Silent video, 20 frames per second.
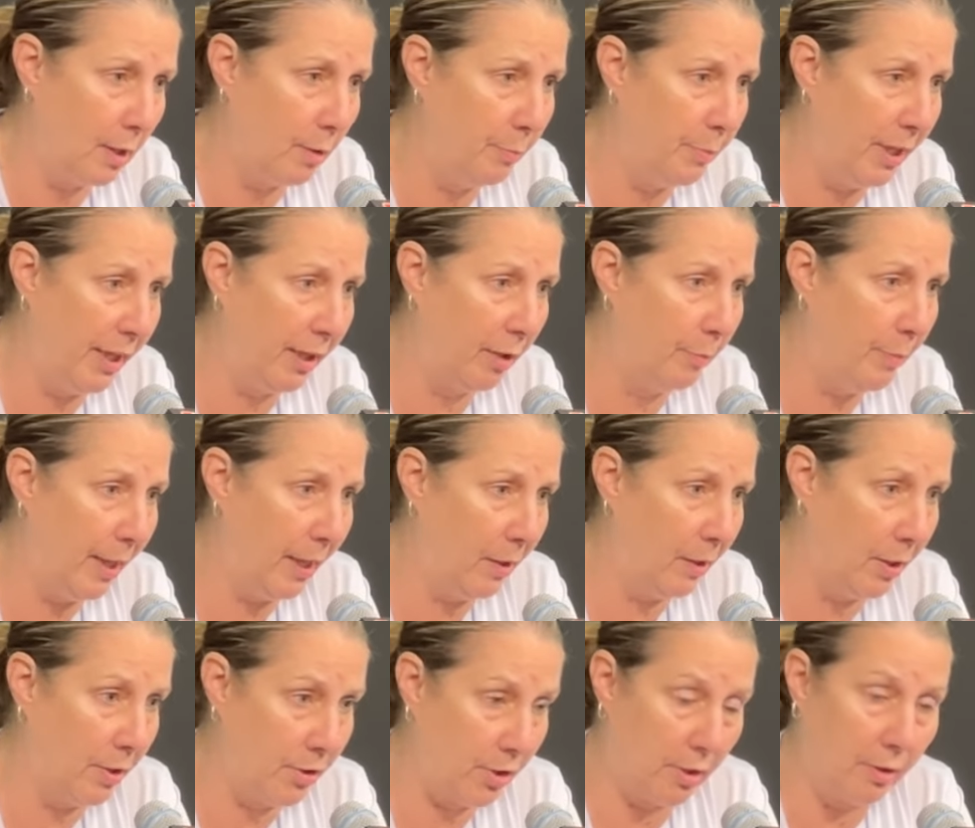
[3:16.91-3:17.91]
being in
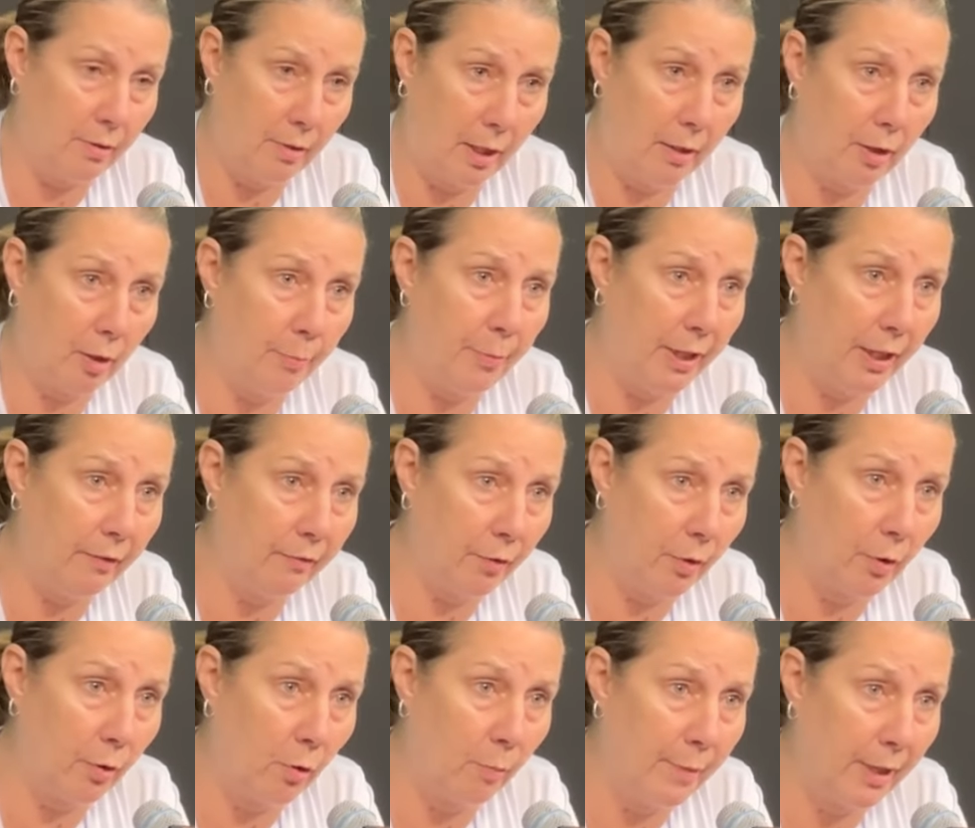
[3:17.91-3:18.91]
Paris and competing for
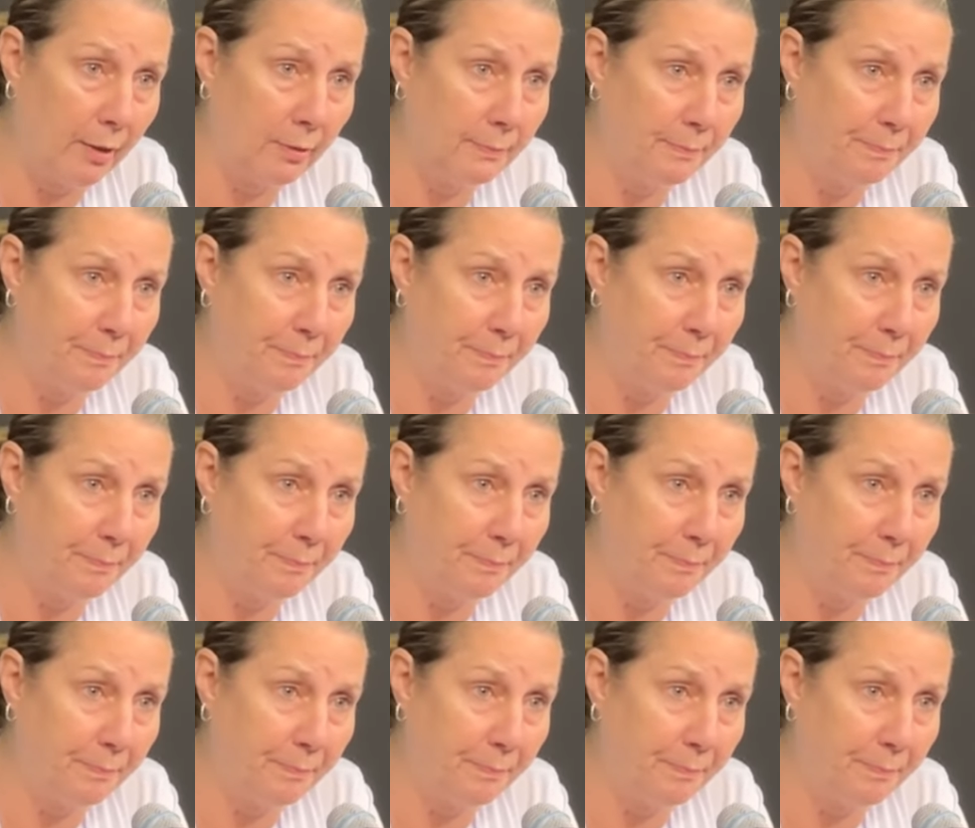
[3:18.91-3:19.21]
a gold medal.